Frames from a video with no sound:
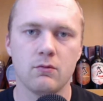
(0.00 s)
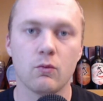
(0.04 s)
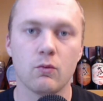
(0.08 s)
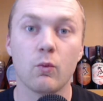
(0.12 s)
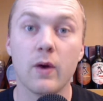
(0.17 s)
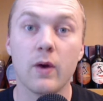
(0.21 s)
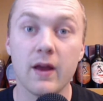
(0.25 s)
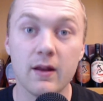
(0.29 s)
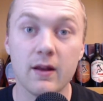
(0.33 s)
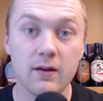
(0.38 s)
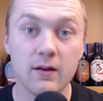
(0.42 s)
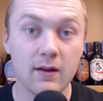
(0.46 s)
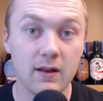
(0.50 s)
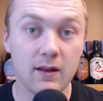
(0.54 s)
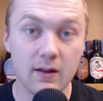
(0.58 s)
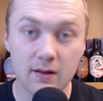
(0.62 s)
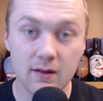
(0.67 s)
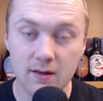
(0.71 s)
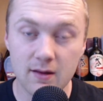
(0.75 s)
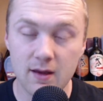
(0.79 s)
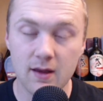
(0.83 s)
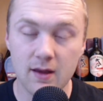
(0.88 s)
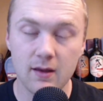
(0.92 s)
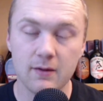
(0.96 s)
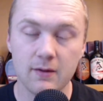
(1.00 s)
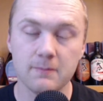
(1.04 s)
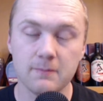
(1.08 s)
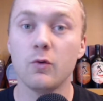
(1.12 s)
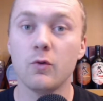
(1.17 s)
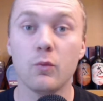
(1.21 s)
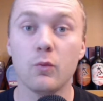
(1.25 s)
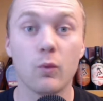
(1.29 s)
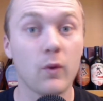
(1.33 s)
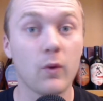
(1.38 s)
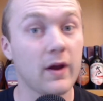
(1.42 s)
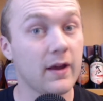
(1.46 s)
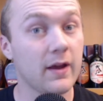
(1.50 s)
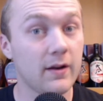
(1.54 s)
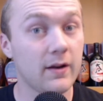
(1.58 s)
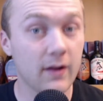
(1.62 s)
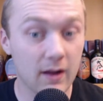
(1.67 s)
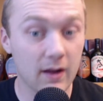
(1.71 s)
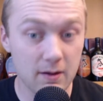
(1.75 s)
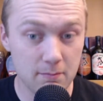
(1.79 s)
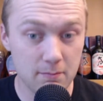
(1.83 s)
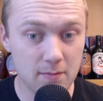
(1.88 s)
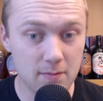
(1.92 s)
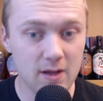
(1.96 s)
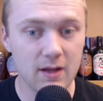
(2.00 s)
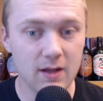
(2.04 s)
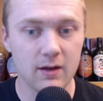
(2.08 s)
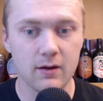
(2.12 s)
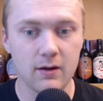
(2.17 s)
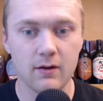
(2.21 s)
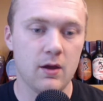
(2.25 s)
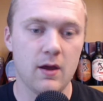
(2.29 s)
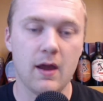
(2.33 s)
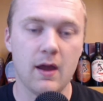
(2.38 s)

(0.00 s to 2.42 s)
Rand Elaine, Rand and Min,